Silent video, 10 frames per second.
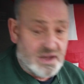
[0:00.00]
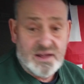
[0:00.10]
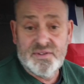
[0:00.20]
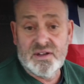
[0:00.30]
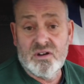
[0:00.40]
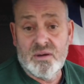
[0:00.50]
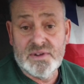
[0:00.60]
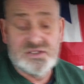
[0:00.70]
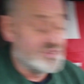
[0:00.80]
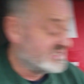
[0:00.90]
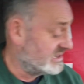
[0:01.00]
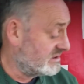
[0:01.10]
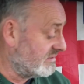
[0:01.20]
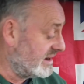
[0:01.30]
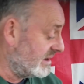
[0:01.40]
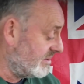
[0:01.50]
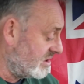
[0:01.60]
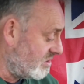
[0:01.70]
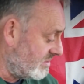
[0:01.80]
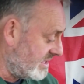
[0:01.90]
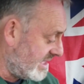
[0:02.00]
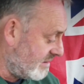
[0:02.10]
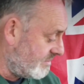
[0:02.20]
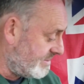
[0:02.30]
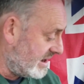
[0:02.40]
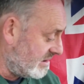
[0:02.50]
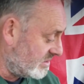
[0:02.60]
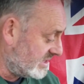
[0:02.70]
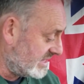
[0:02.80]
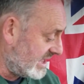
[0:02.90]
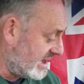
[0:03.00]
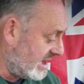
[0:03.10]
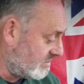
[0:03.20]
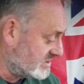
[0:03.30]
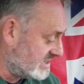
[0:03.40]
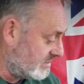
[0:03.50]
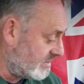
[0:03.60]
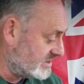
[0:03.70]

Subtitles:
I don't think I've got much of a signal around here, but normally there would be a little thing down there that will tell